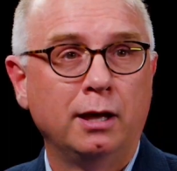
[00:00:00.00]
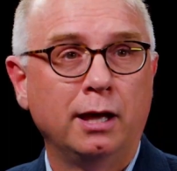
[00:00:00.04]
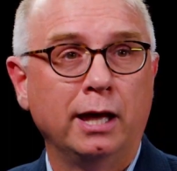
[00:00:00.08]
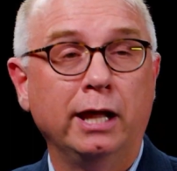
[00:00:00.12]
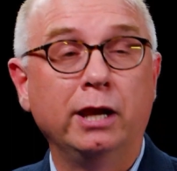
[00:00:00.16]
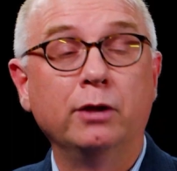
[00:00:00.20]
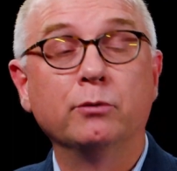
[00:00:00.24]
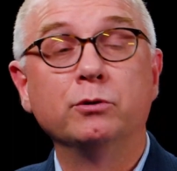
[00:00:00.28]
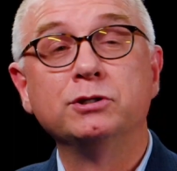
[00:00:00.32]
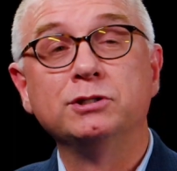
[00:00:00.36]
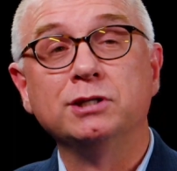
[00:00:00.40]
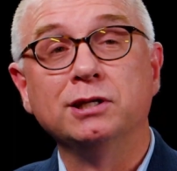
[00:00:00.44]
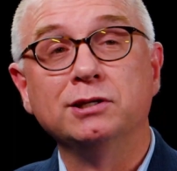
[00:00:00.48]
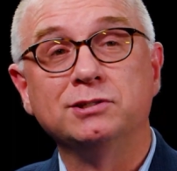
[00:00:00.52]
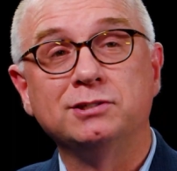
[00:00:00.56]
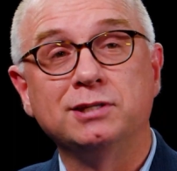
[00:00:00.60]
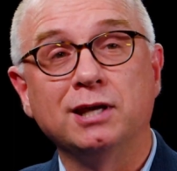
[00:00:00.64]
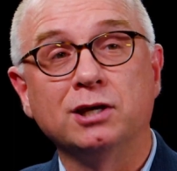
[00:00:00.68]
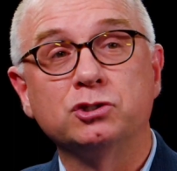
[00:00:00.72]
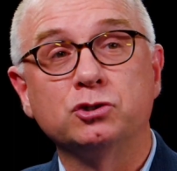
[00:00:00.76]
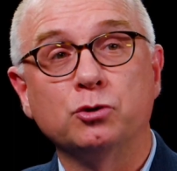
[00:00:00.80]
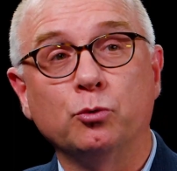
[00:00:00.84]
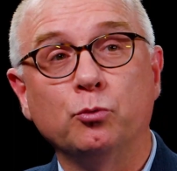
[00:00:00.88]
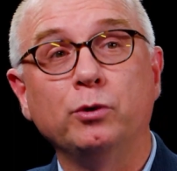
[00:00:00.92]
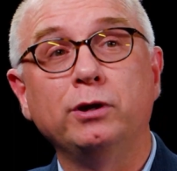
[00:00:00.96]
And it was in
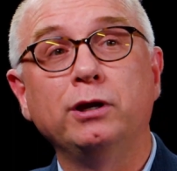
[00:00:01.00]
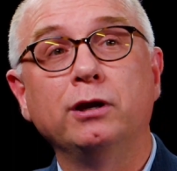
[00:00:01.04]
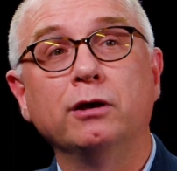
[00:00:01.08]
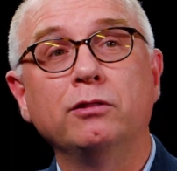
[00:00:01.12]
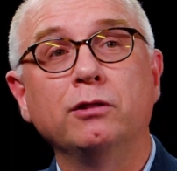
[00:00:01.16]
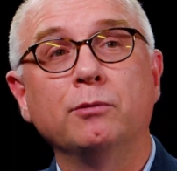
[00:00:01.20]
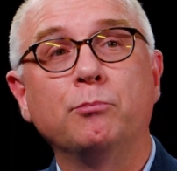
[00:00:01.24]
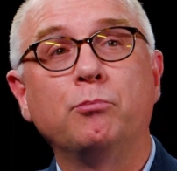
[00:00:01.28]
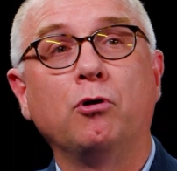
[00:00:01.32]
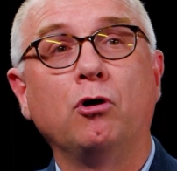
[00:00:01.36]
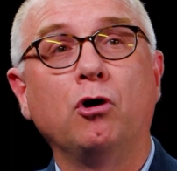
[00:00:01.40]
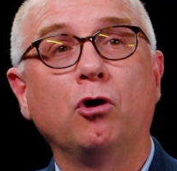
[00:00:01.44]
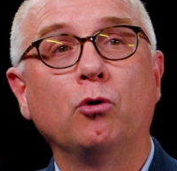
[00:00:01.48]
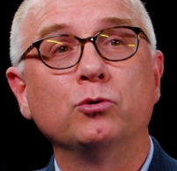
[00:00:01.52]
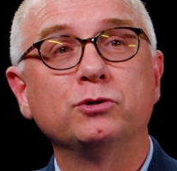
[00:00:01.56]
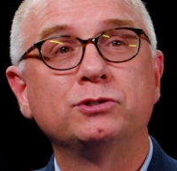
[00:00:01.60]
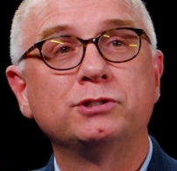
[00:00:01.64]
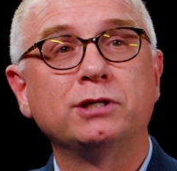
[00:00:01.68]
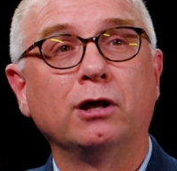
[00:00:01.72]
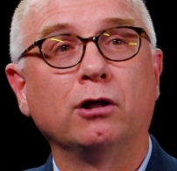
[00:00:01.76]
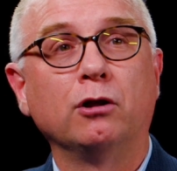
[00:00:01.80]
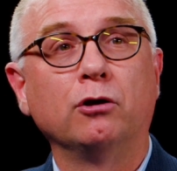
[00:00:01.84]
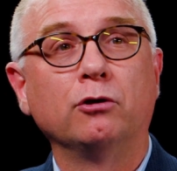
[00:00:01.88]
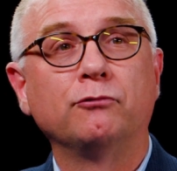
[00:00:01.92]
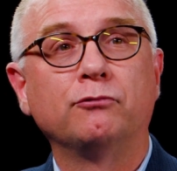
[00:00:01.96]
Caesarea that Paul
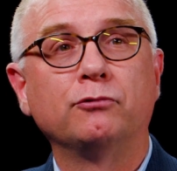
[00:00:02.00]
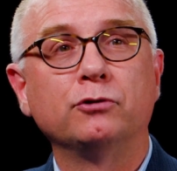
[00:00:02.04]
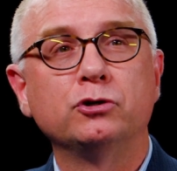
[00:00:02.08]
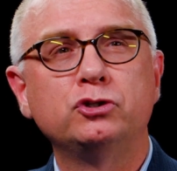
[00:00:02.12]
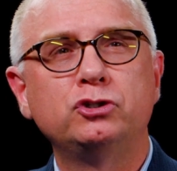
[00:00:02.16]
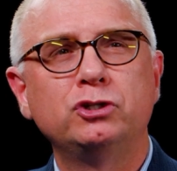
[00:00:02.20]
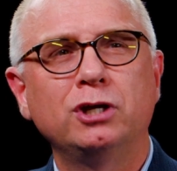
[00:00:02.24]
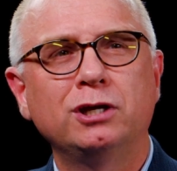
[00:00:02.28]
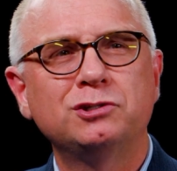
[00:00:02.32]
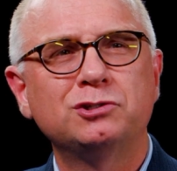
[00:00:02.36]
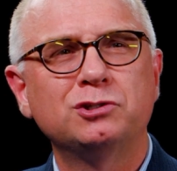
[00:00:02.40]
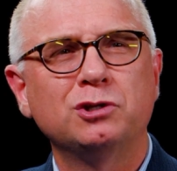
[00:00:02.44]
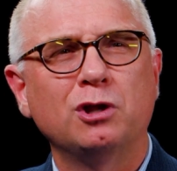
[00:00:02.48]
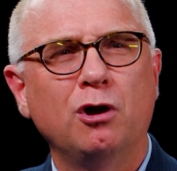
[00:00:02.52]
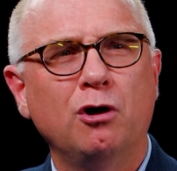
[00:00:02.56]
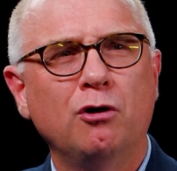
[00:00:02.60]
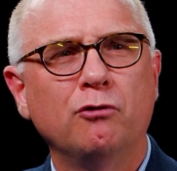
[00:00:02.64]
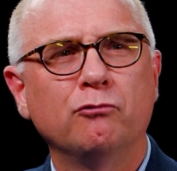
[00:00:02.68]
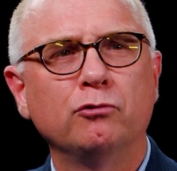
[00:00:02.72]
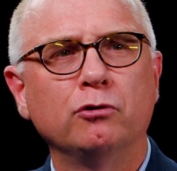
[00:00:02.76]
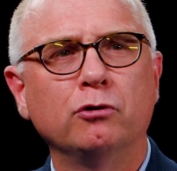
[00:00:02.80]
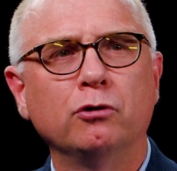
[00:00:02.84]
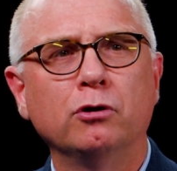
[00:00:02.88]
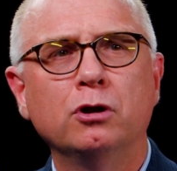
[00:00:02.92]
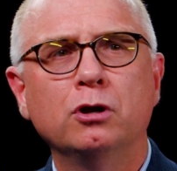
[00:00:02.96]
was held for just
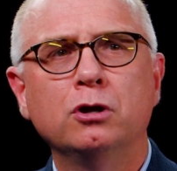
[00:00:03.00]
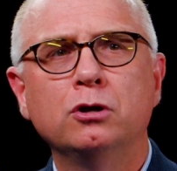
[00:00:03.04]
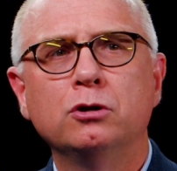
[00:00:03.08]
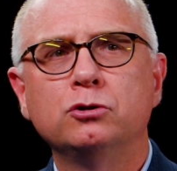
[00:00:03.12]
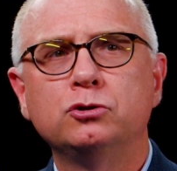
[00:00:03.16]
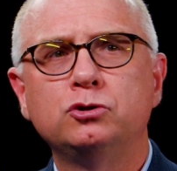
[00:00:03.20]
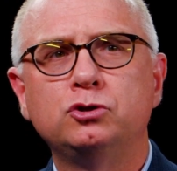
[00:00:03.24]
over